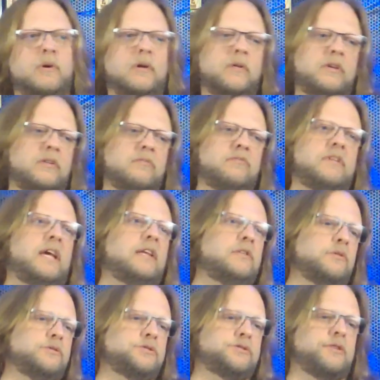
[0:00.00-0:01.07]
But you take
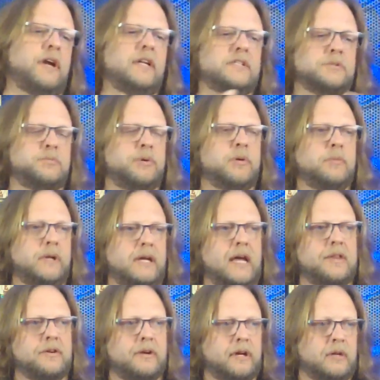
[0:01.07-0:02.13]
those strengths and put them
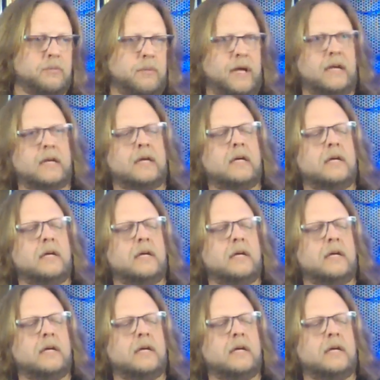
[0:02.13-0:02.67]
together, it can make